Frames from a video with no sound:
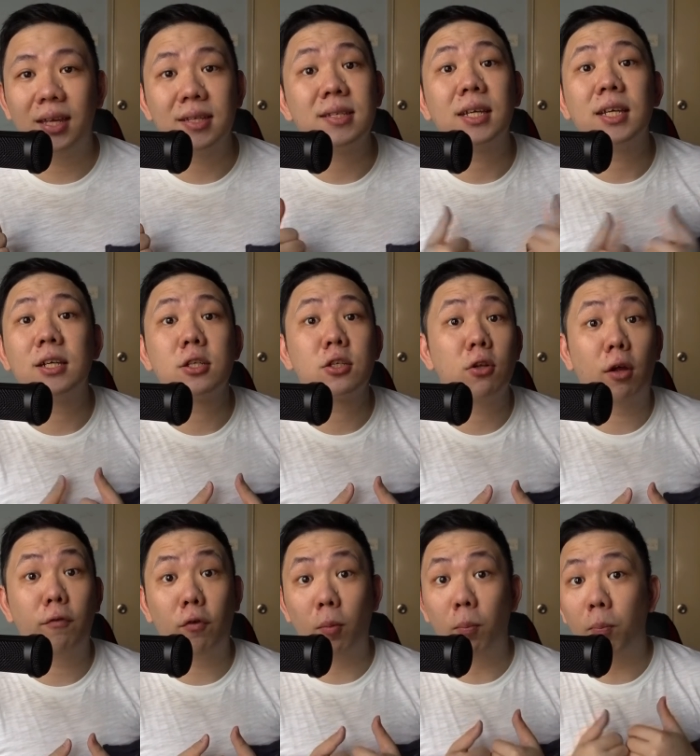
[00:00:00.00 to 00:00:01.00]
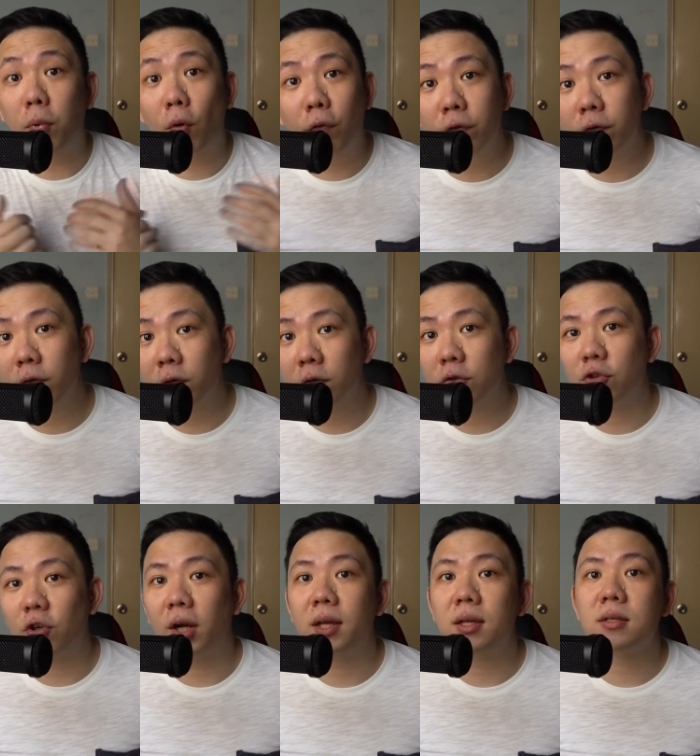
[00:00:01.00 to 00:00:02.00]
a single slot for both
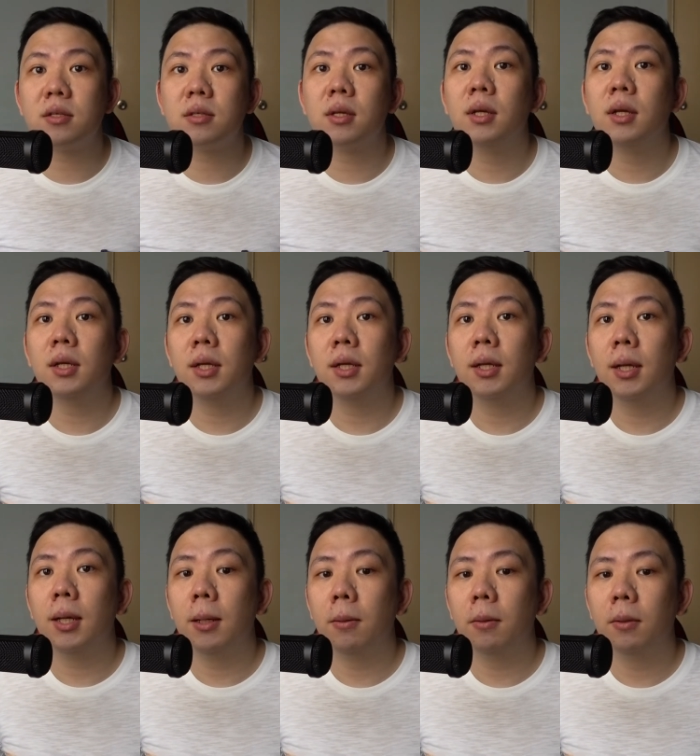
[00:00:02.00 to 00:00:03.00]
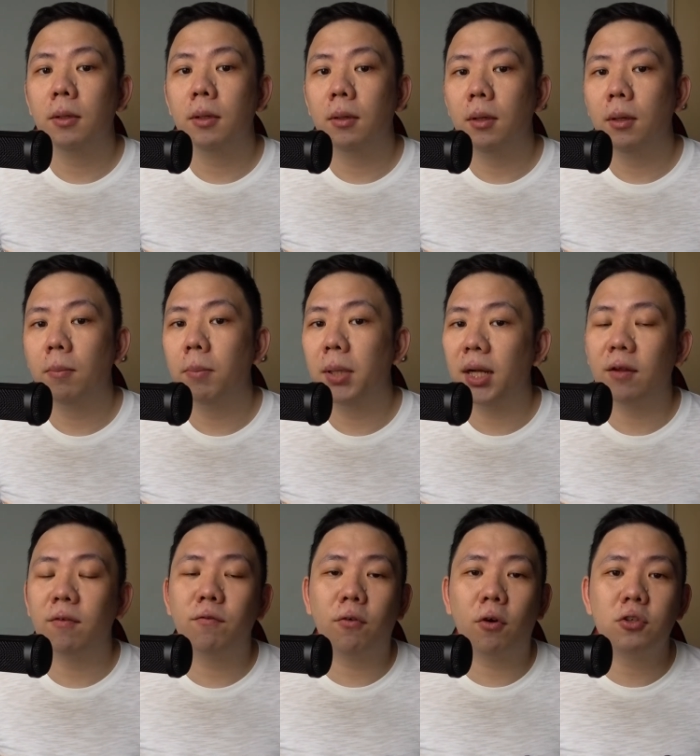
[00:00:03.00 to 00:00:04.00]
tries. But
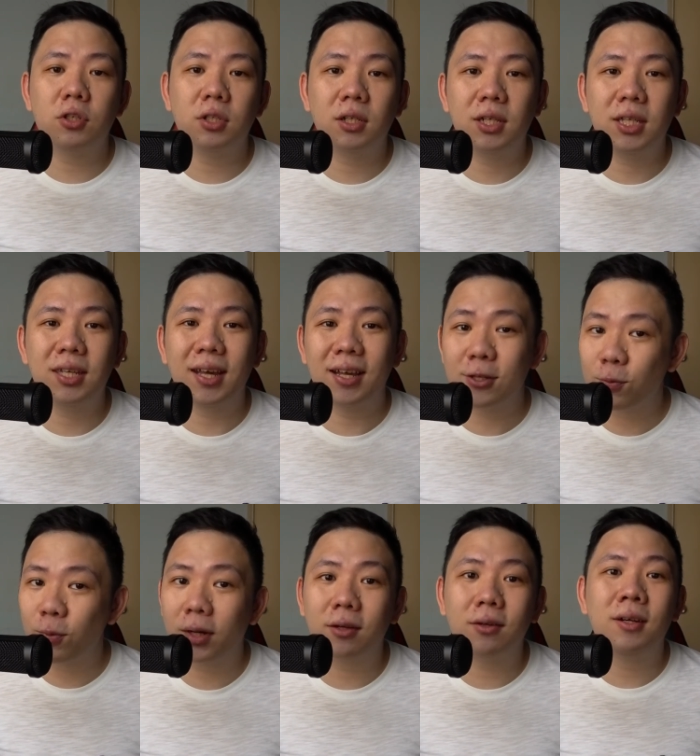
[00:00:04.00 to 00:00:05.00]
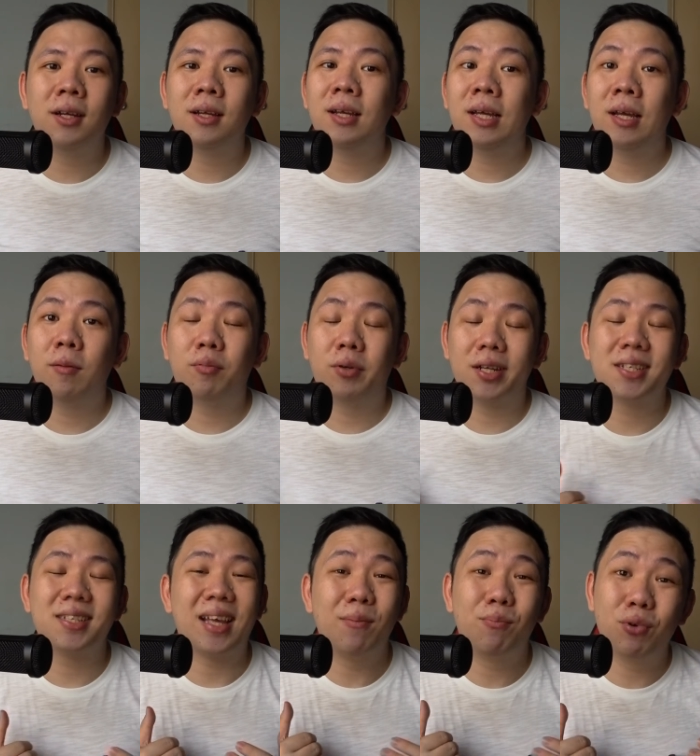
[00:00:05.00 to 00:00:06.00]
unfortunately as well,
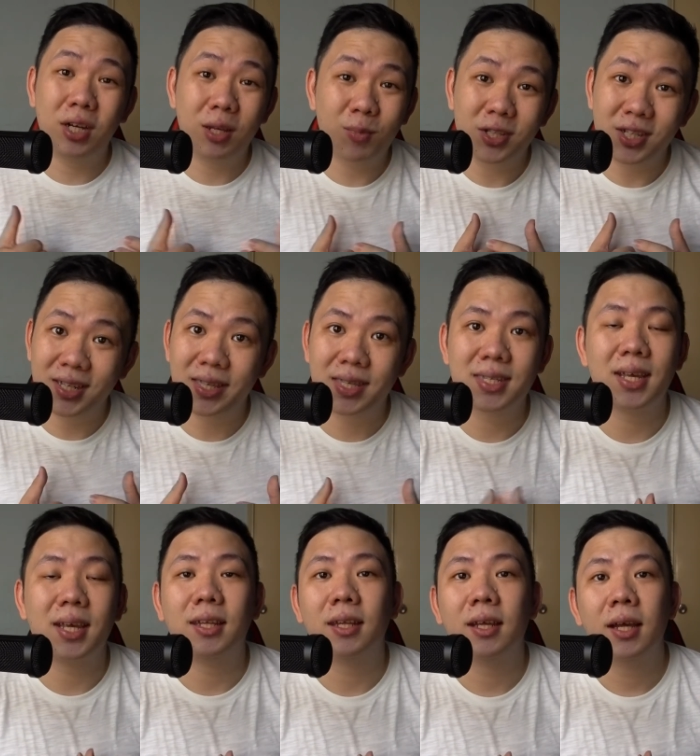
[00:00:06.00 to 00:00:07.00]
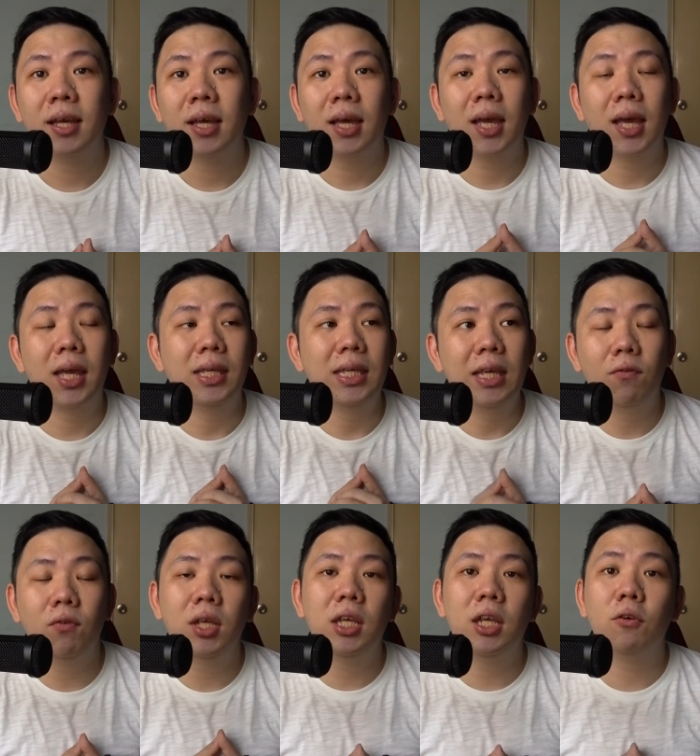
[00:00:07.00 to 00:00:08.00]
prices are pretty much insane. A
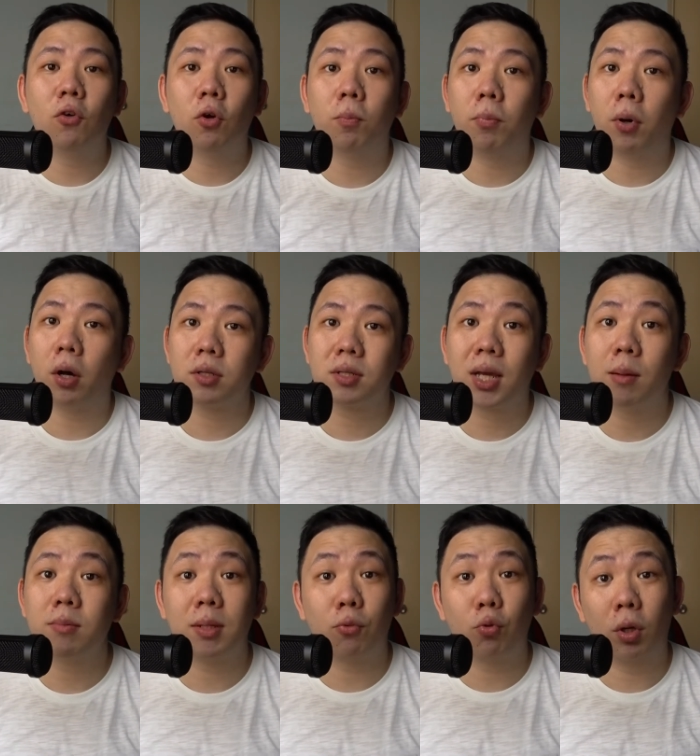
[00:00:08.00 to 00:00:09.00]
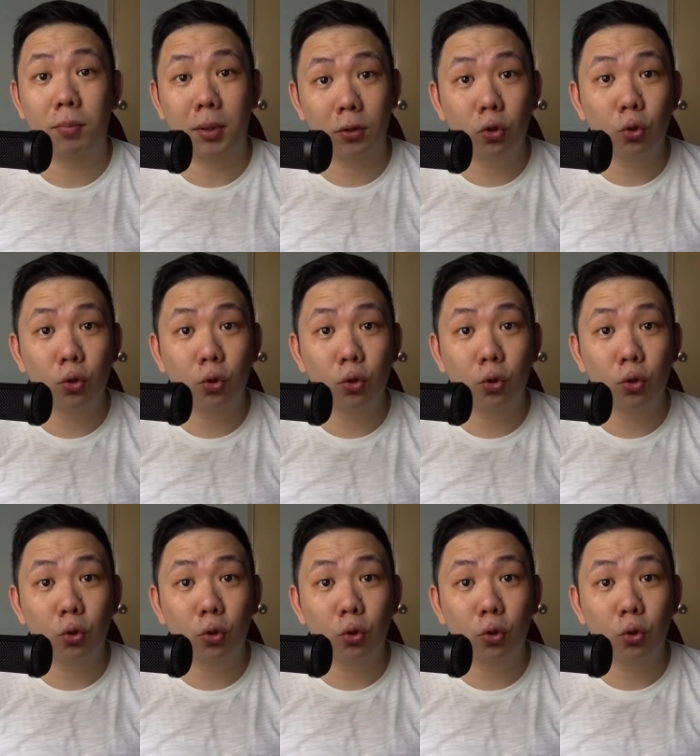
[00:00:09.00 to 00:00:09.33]
EV Hero box comes up to about